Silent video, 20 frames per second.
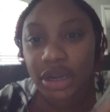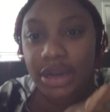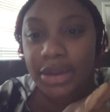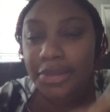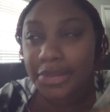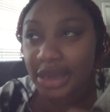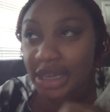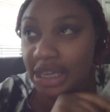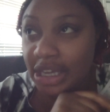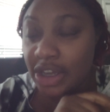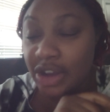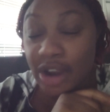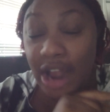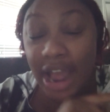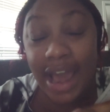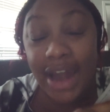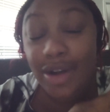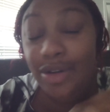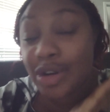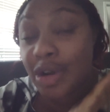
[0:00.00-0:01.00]
want to be here.
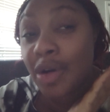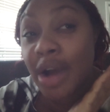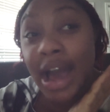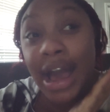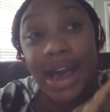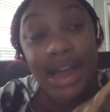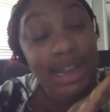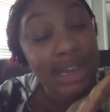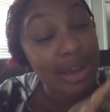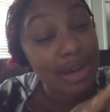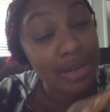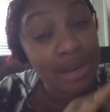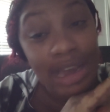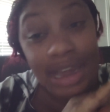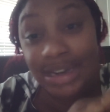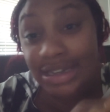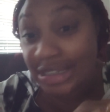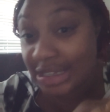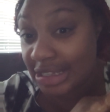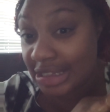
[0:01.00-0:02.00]
I don't know how long
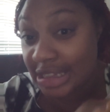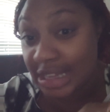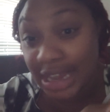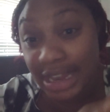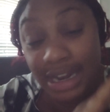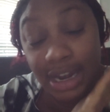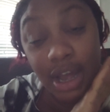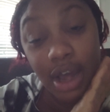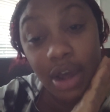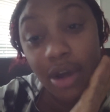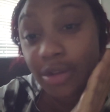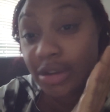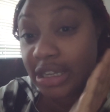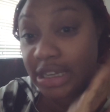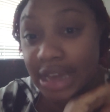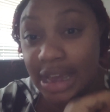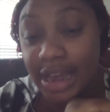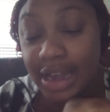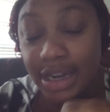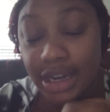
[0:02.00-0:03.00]
I did that.
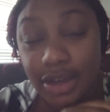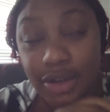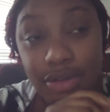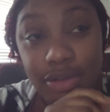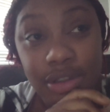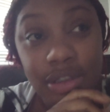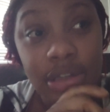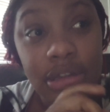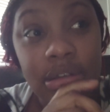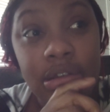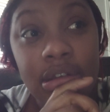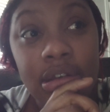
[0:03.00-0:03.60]
Only God knows.